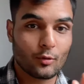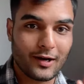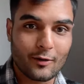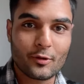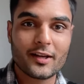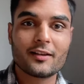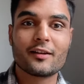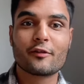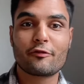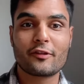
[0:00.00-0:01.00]
how I
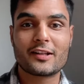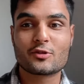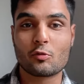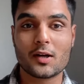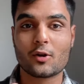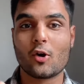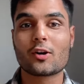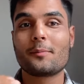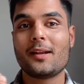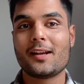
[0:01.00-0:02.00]
learned French, what
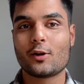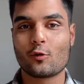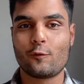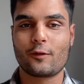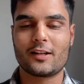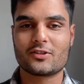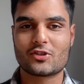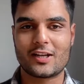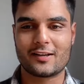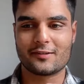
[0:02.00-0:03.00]
got me into
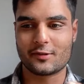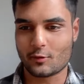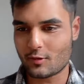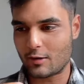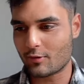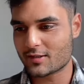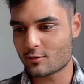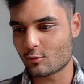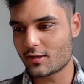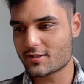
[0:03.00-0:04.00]
French, and how I
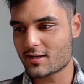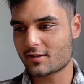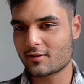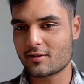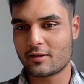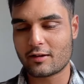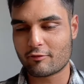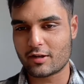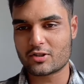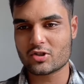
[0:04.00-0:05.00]
slowly started learning
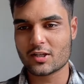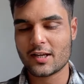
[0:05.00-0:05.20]
French.